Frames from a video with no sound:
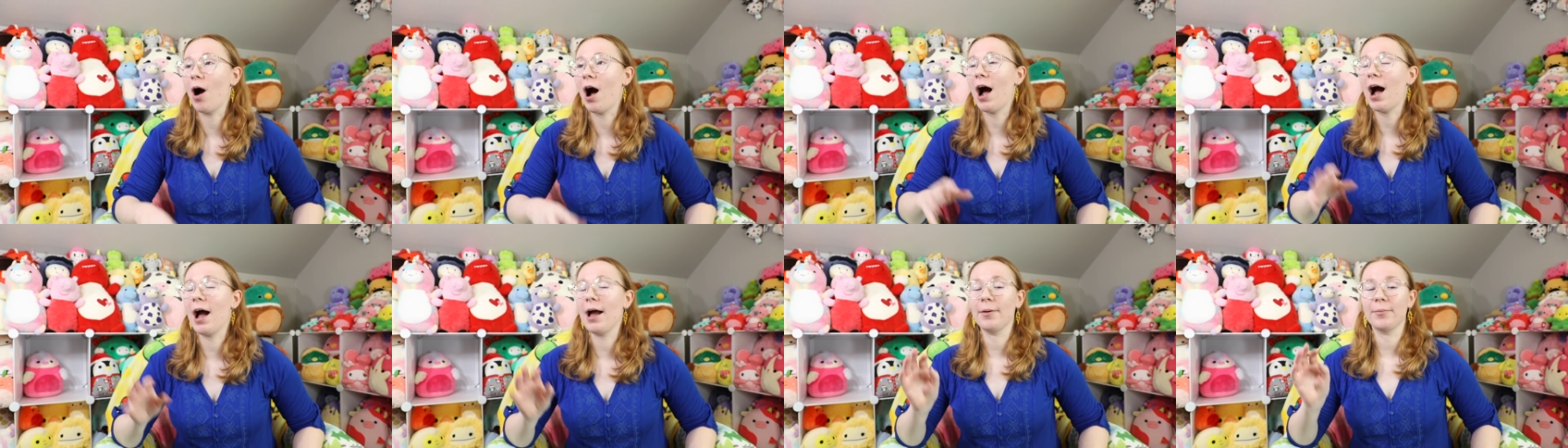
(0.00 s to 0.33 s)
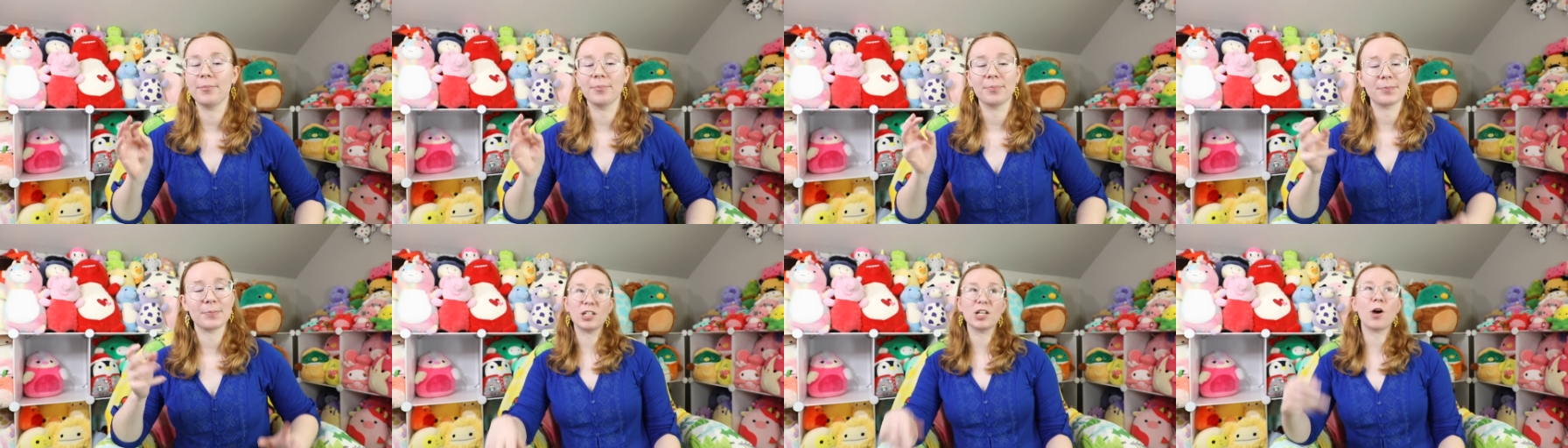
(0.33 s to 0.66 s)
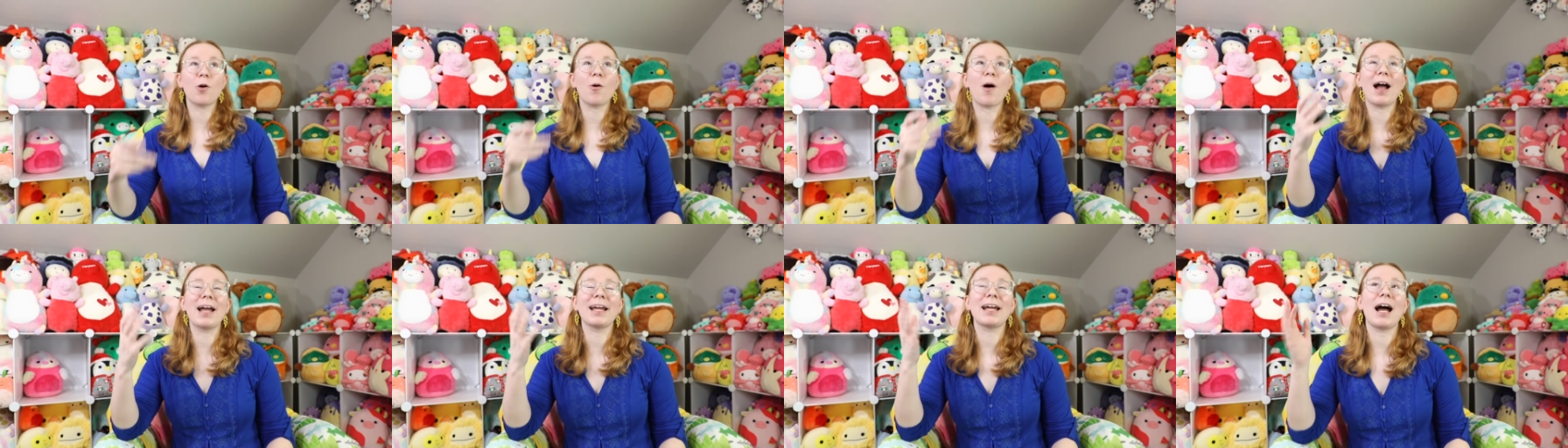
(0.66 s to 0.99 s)
I, you
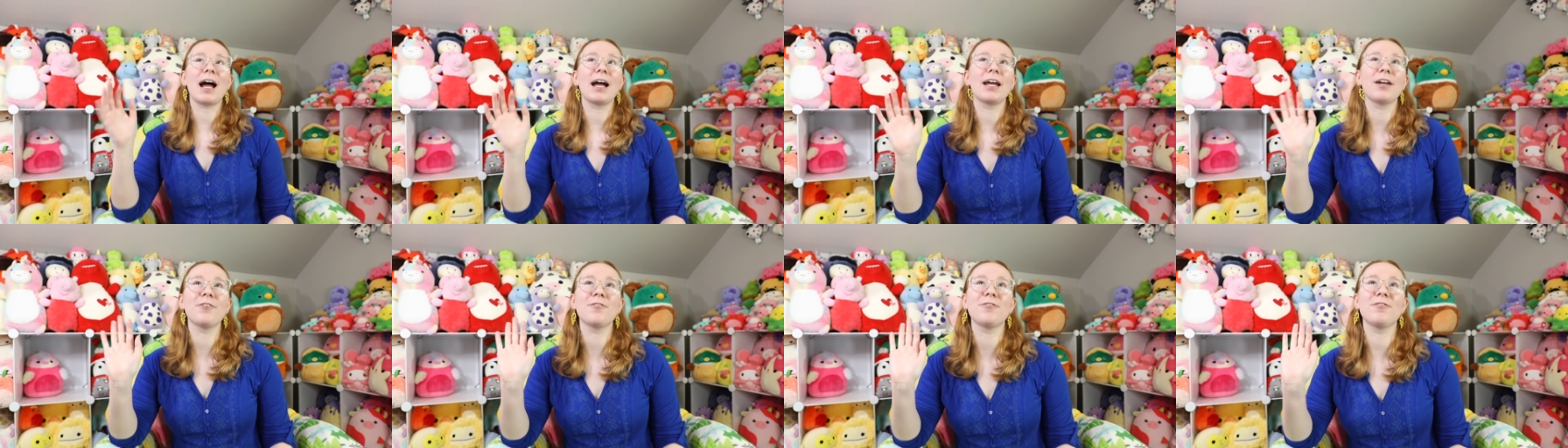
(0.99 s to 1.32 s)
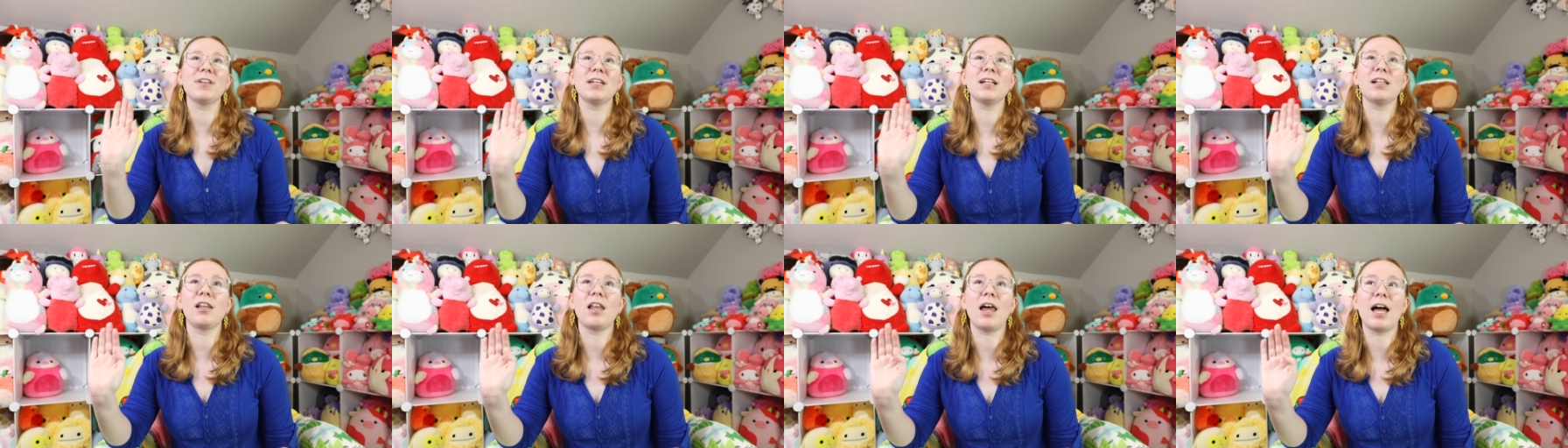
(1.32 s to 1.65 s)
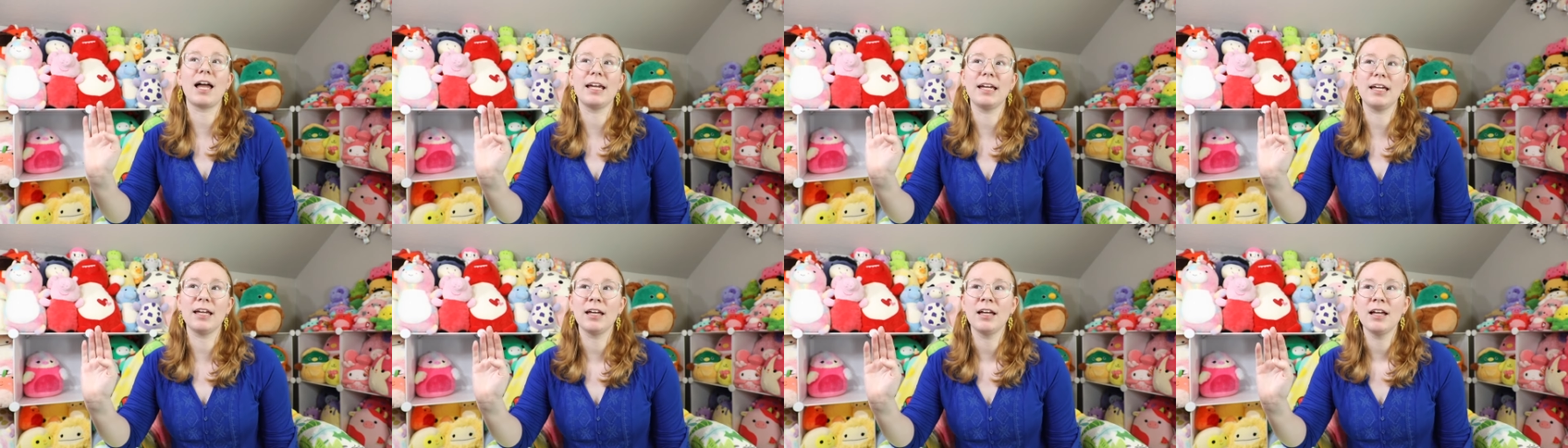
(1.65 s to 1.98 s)
know, I kind of feel
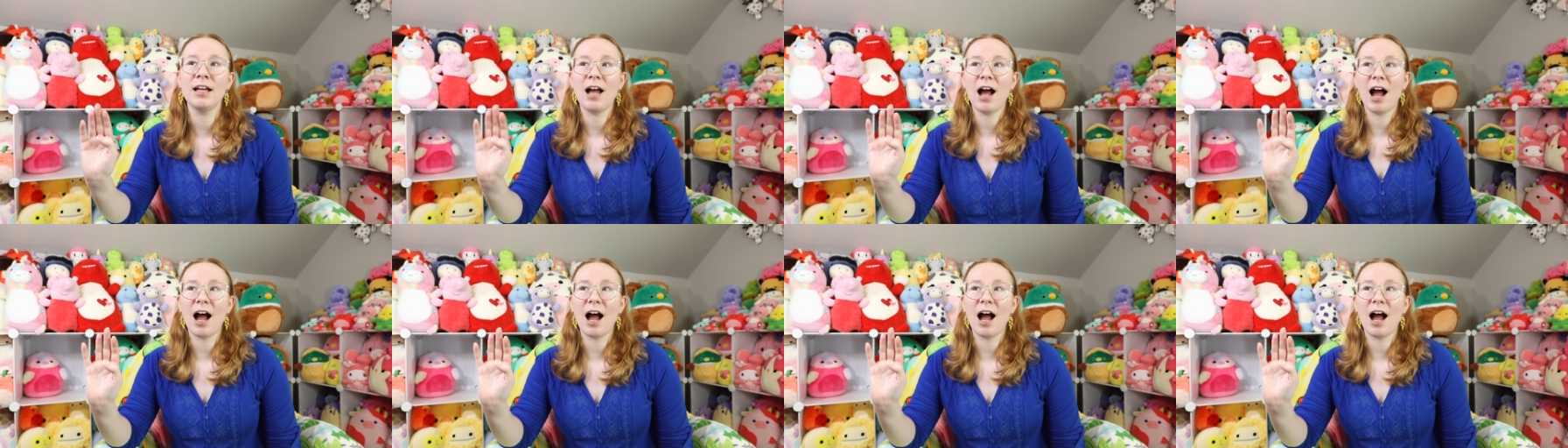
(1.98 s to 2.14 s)
like,